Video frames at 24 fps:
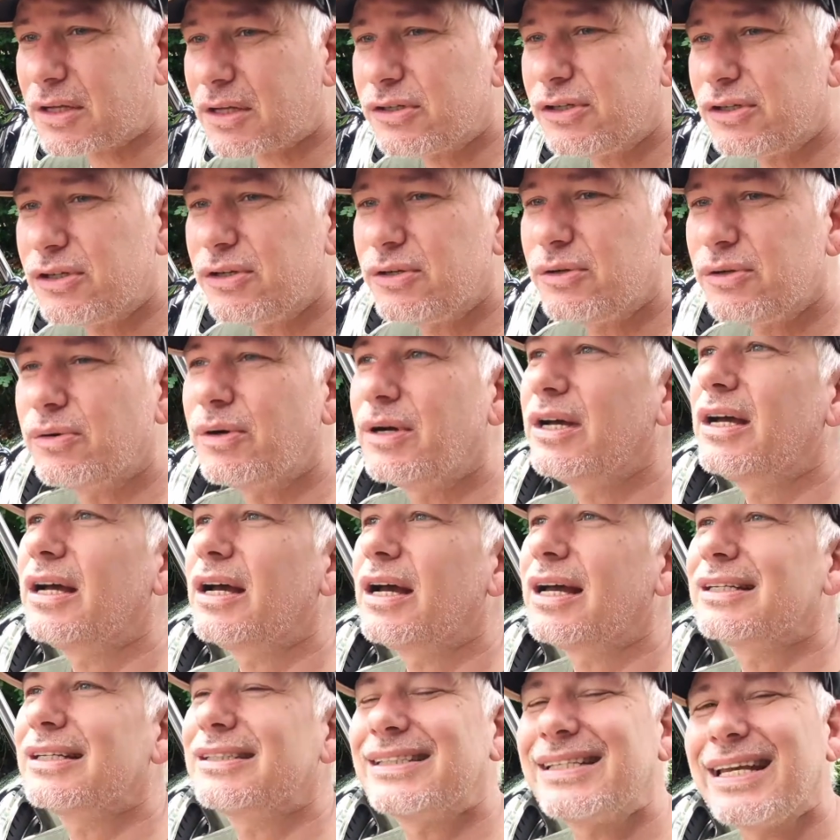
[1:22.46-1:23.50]
to
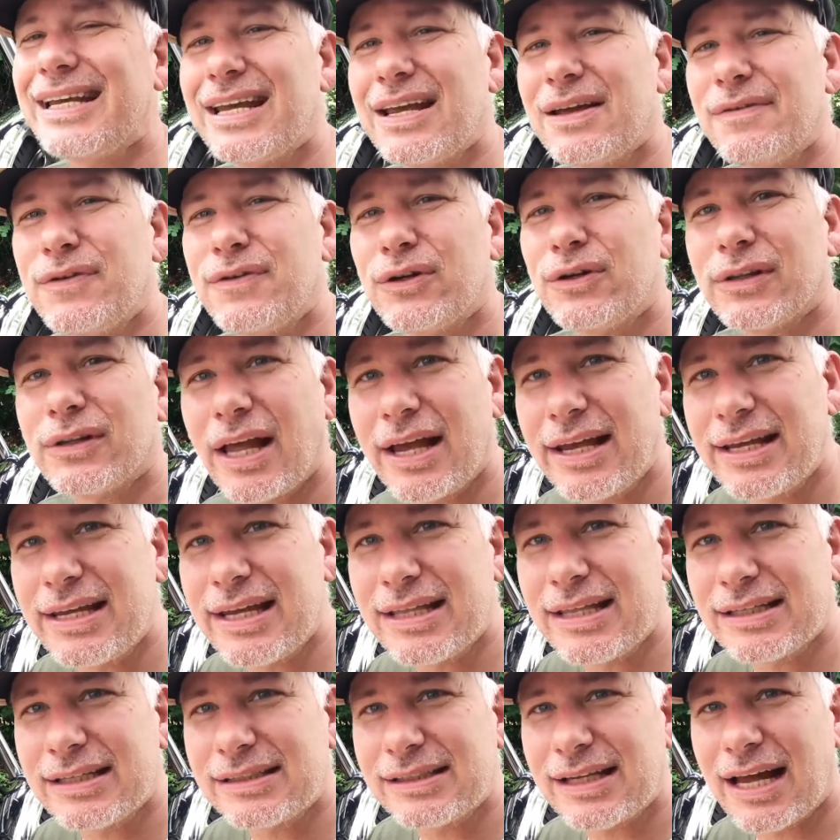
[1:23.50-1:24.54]
say if you're
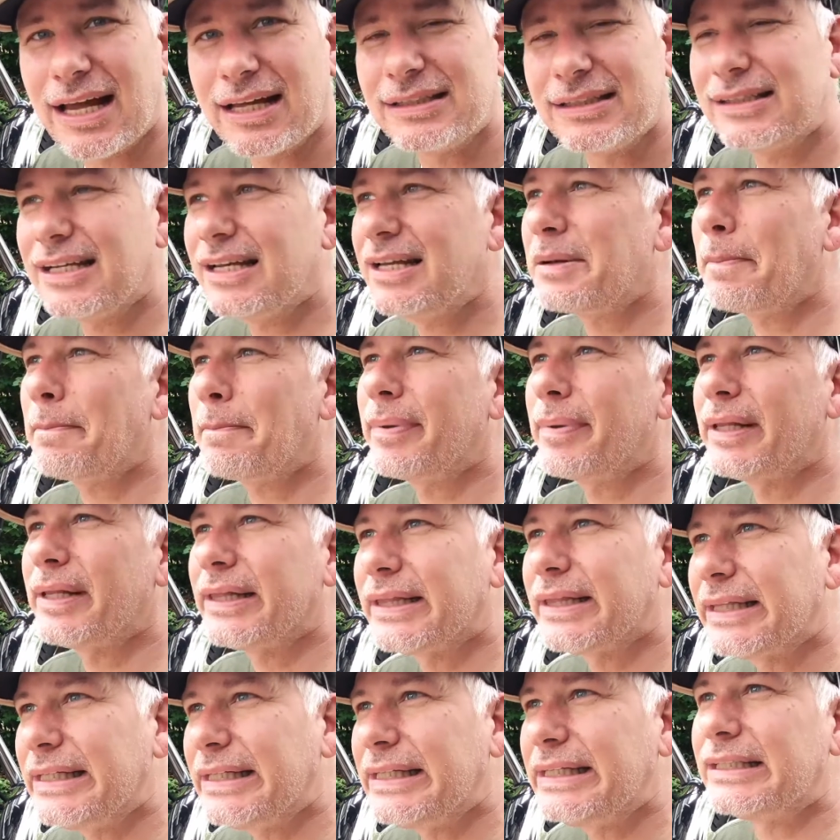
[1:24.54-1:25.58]
liking this content,
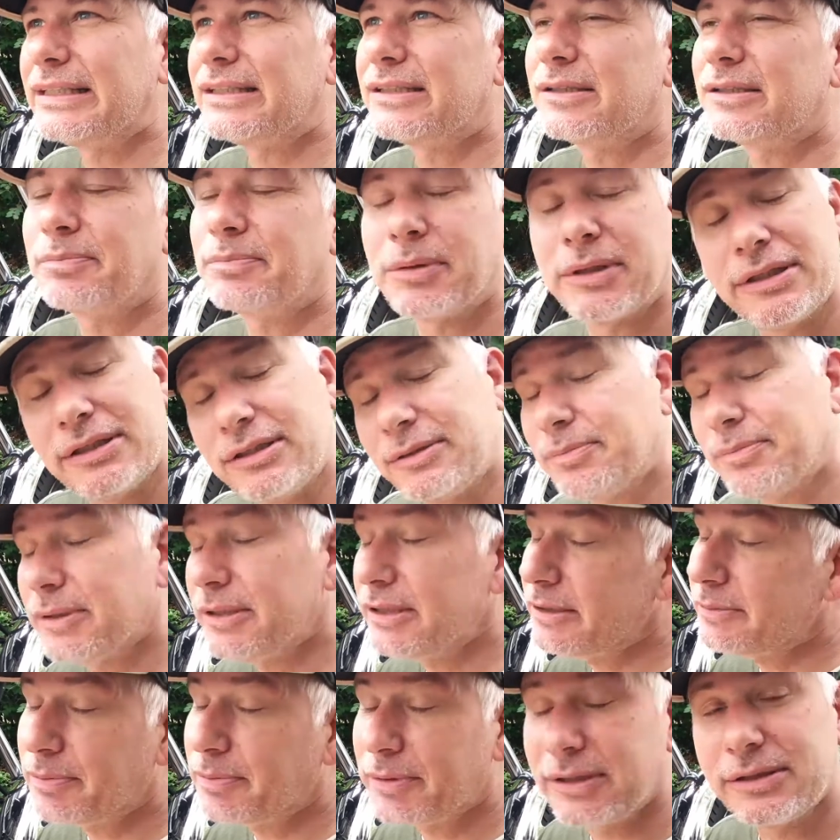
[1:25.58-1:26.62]
please
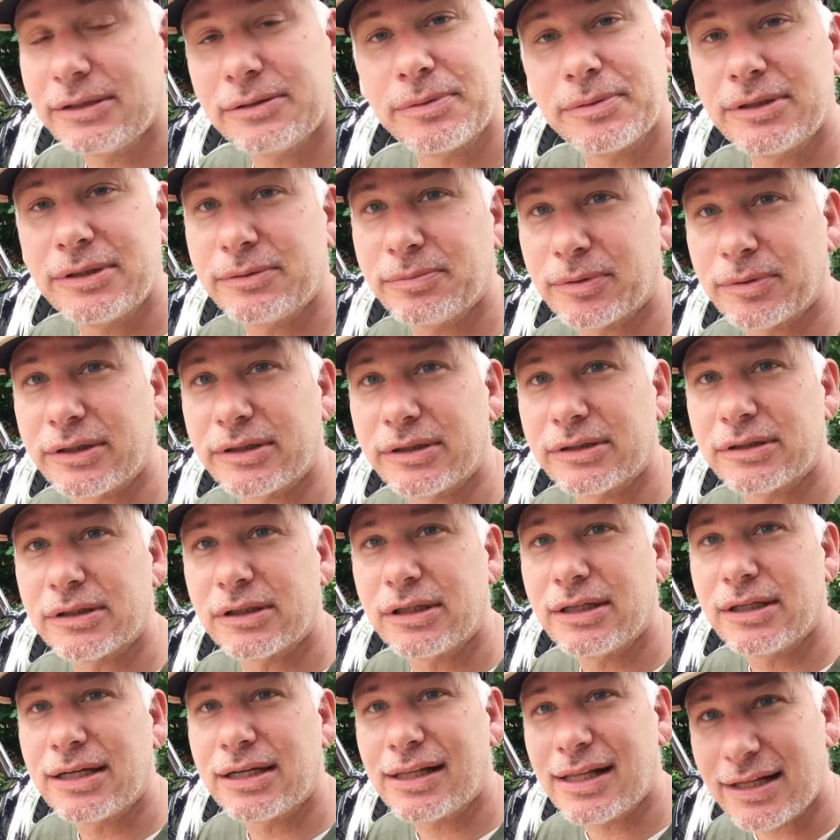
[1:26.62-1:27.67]

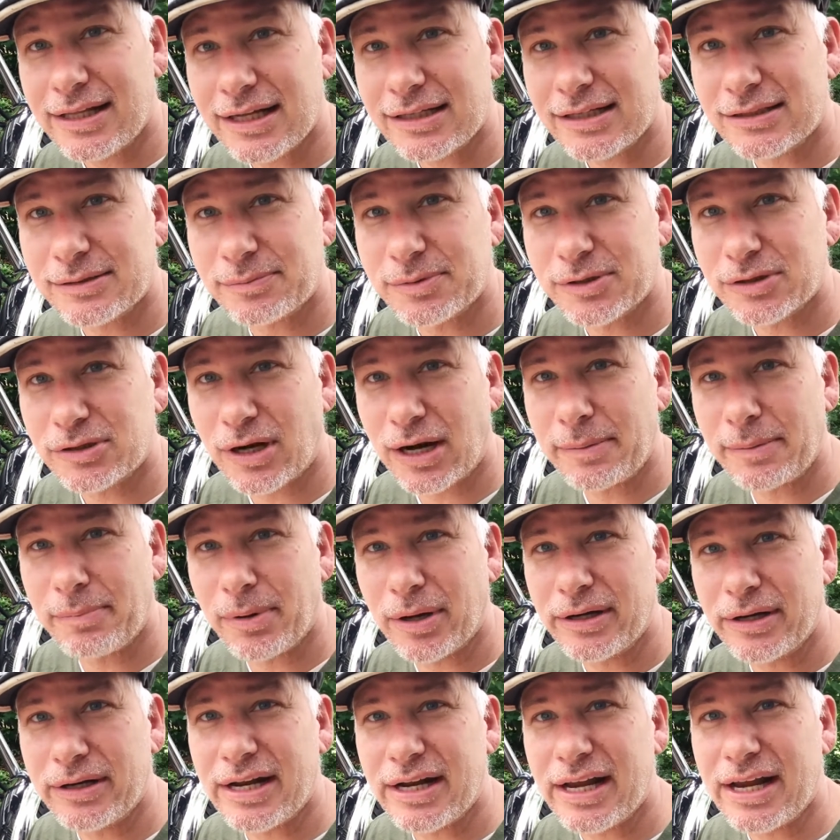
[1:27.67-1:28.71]
click that subscribe
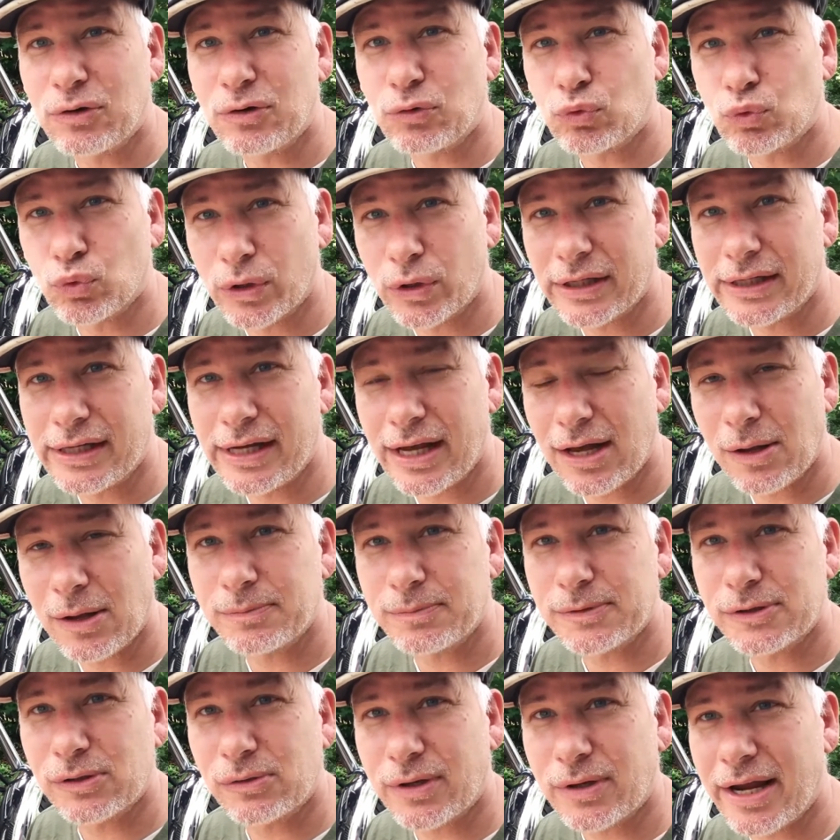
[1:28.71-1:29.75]
button. It really
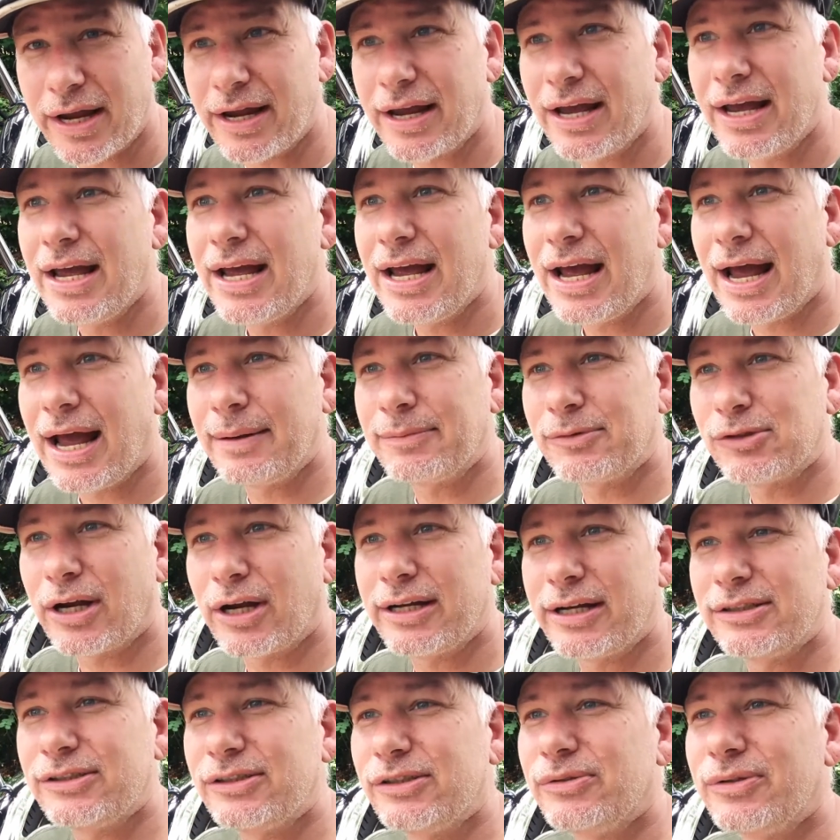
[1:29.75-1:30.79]
helps, okay? I'm
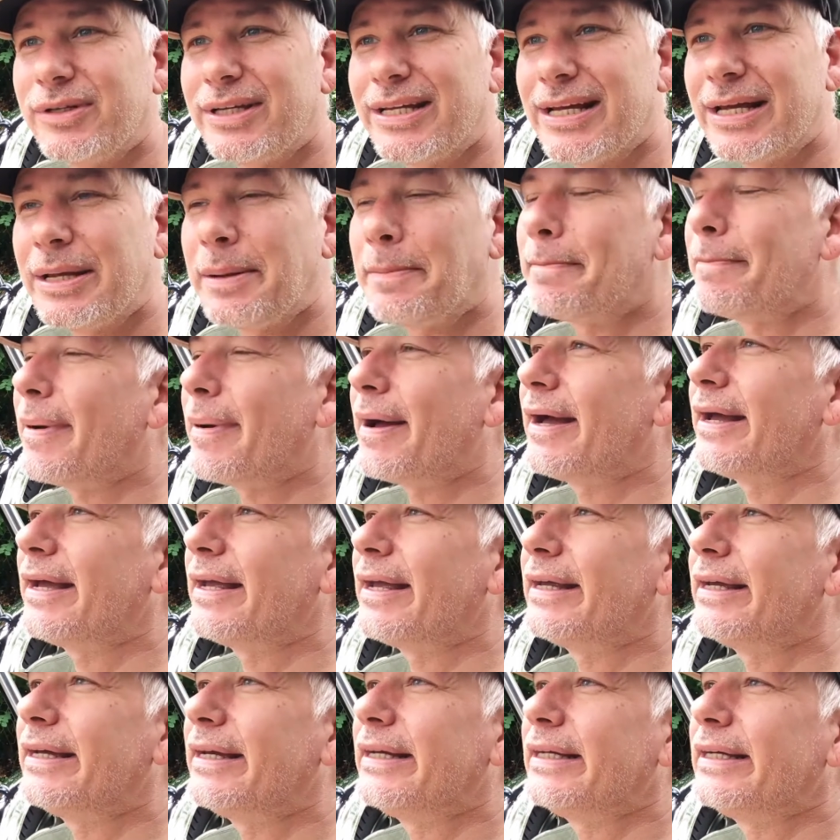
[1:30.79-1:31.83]
trying to get
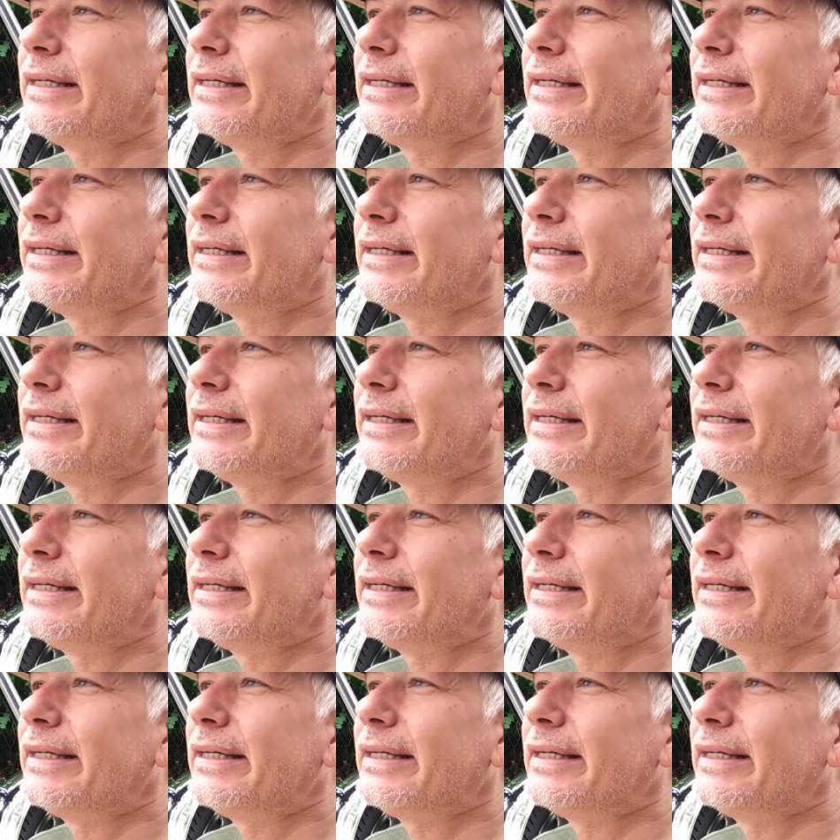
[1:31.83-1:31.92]
my